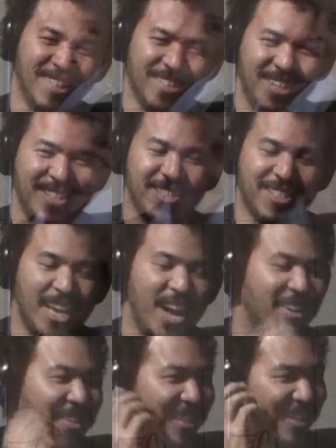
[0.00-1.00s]
They just
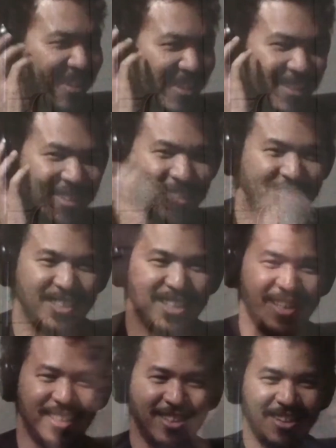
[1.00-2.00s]
doubting their girl. She's
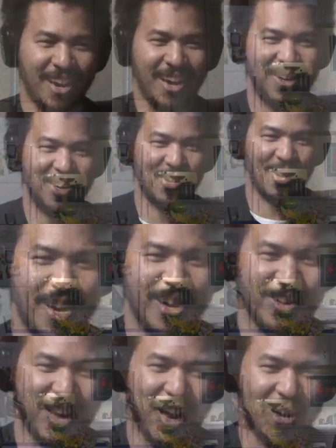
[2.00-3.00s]
like, look, I know
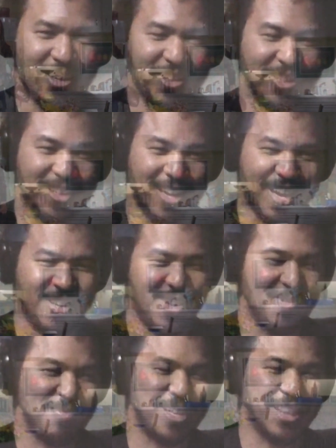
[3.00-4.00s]
I, I look, I
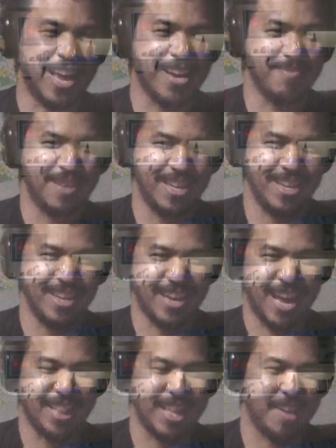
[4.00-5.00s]
know men like me and
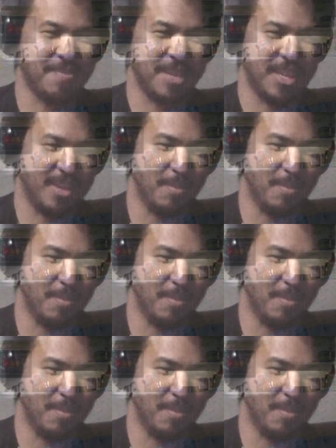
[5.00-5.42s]
I like men,